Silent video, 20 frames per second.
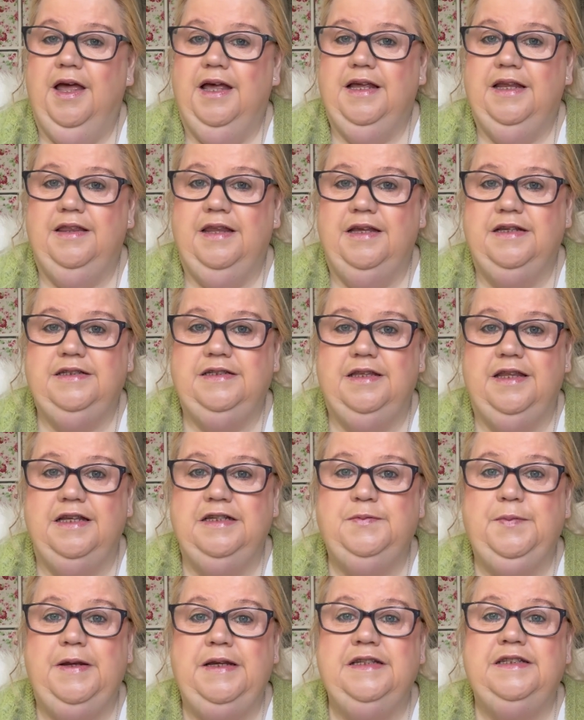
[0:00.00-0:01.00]

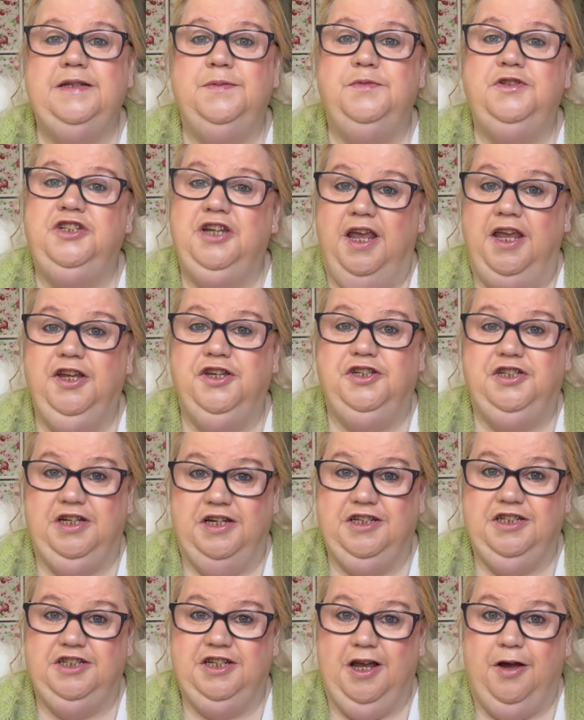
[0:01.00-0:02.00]
There's been some
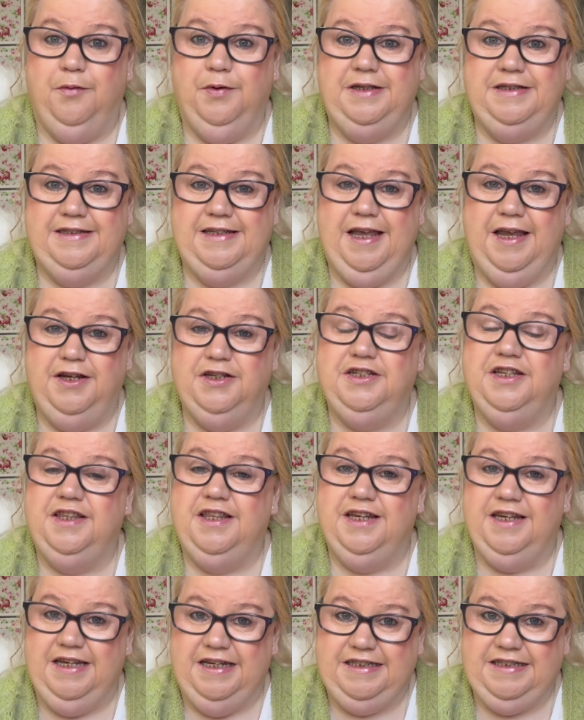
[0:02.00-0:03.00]
changes, shall we say, to
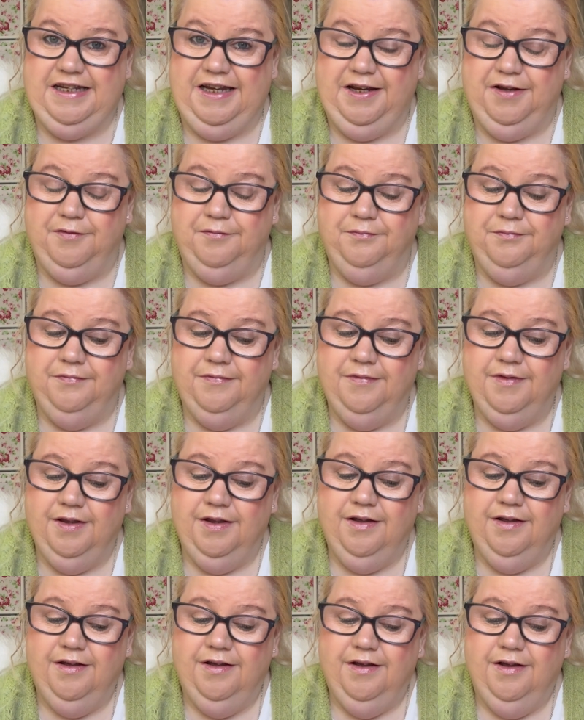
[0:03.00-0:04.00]
the knitting.
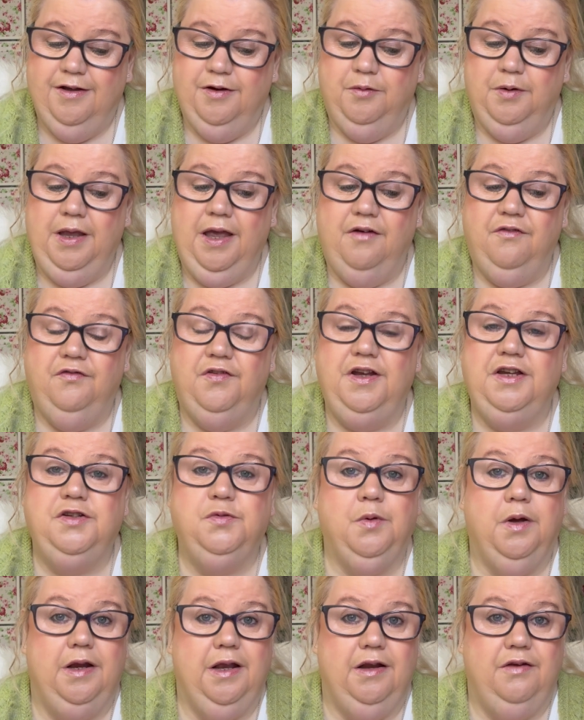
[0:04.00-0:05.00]
We have finished
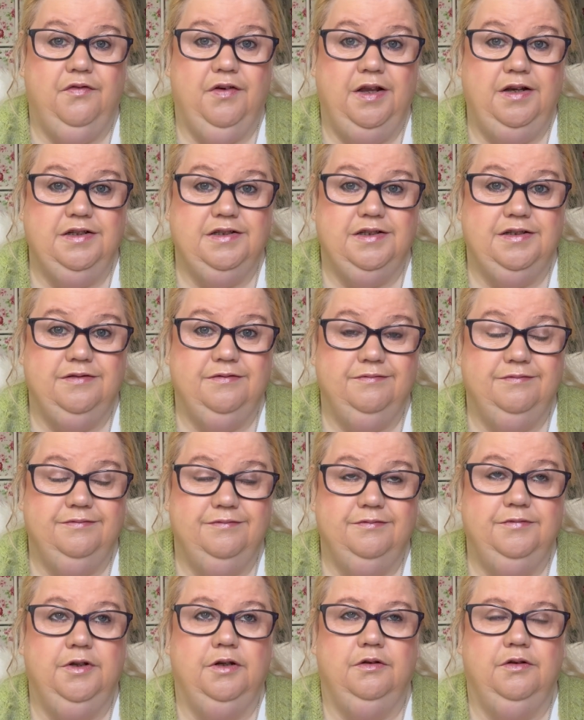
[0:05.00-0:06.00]
one advent,
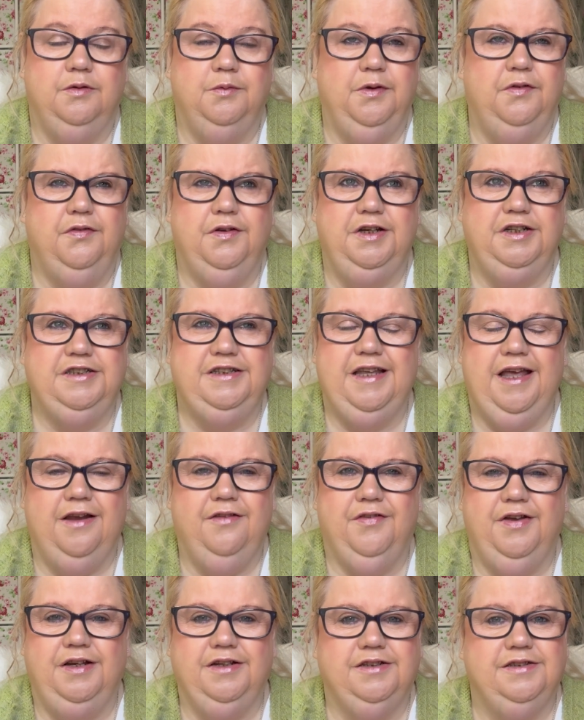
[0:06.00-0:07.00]
not that we finished the
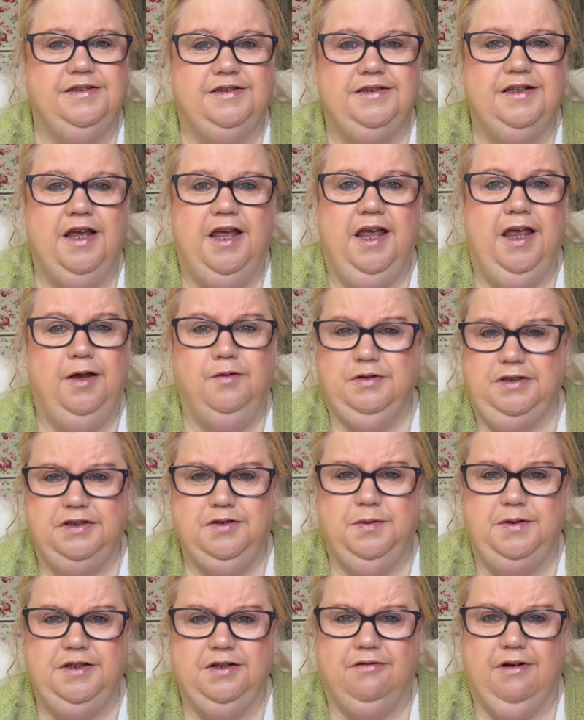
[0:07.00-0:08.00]
advent because it was a
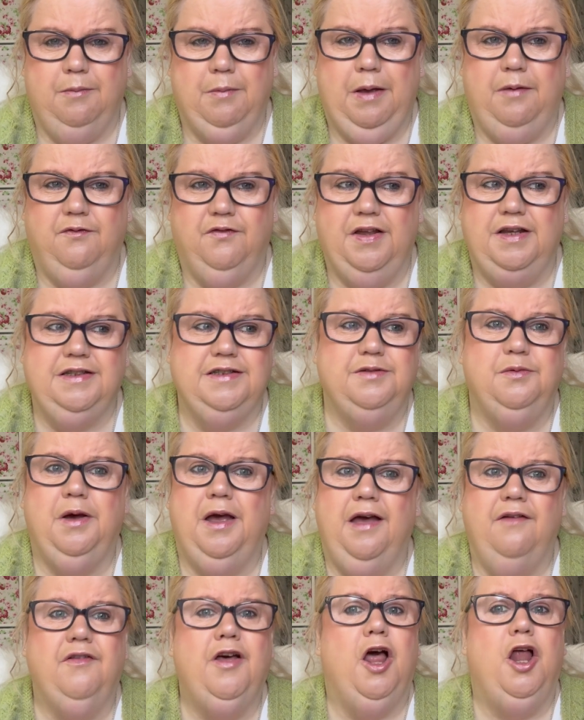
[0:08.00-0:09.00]
20-gram advent, so I
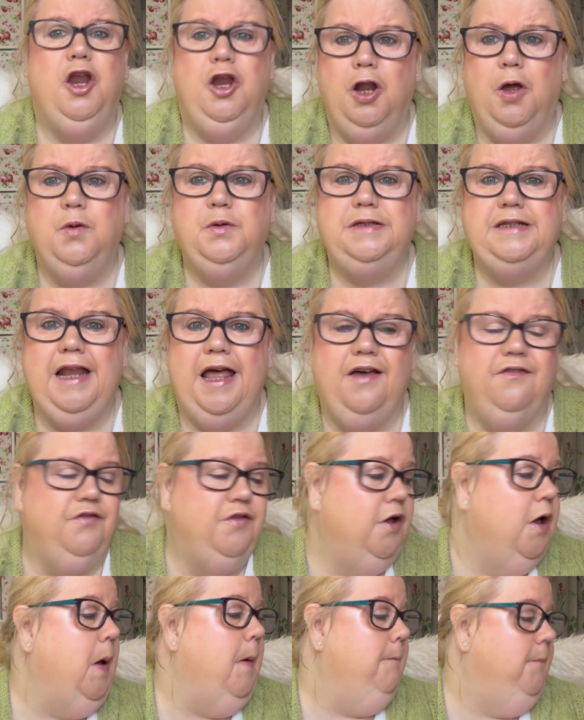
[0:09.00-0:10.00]
have loads left,
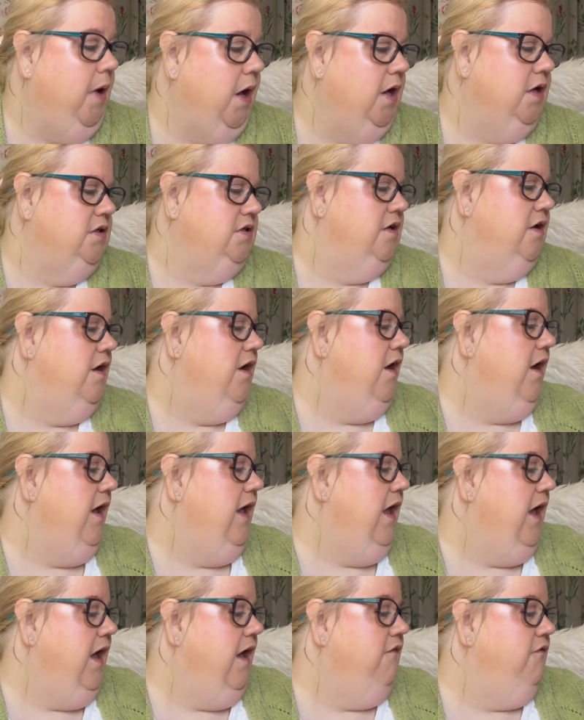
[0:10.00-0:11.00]
but I
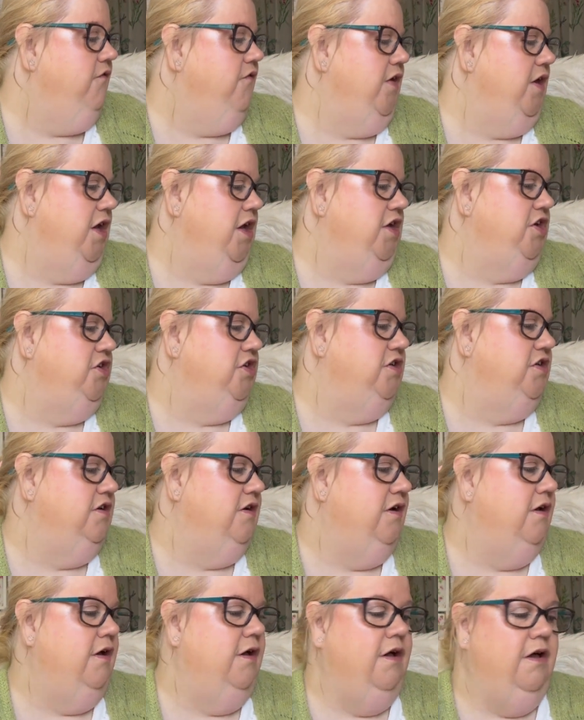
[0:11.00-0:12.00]
have finished
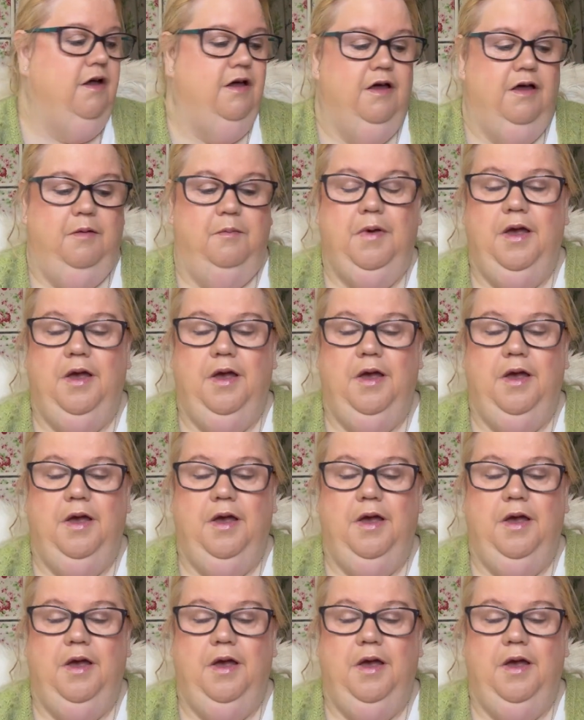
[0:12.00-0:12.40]
my